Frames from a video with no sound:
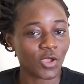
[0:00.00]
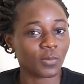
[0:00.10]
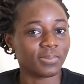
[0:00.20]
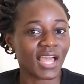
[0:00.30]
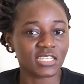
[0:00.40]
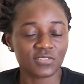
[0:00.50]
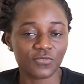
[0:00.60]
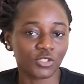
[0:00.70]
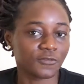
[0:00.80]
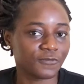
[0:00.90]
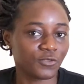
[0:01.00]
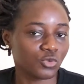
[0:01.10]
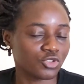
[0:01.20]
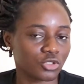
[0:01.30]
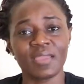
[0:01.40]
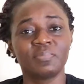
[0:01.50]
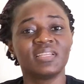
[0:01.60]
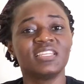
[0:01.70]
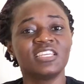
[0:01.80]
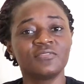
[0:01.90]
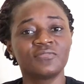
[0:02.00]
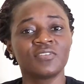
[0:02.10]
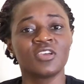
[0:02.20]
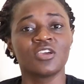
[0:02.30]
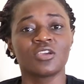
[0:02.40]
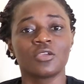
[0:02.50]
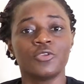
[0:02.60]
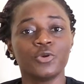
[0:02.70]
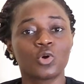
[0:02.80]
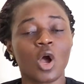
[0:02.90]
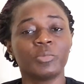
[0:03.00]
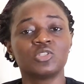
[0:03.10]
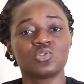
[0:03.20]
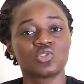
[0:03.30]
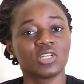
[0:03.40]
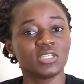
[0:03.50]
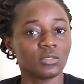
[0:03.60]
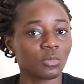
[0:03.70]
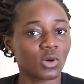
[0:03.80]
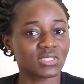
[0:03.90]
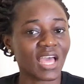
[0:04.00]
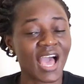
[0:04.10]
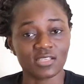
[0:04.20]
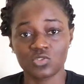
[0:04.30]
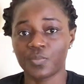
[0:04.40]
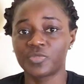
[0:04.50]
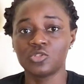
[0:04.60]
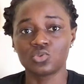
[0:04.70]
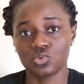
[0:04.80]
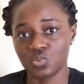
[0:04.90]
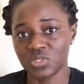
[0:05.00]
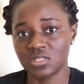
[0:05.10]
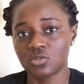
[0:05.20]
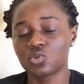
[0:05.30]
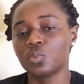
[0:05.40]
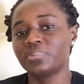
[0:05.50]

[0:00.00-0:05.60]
are your plans for the future? I believe you coming to study in Malta has something to do with it. So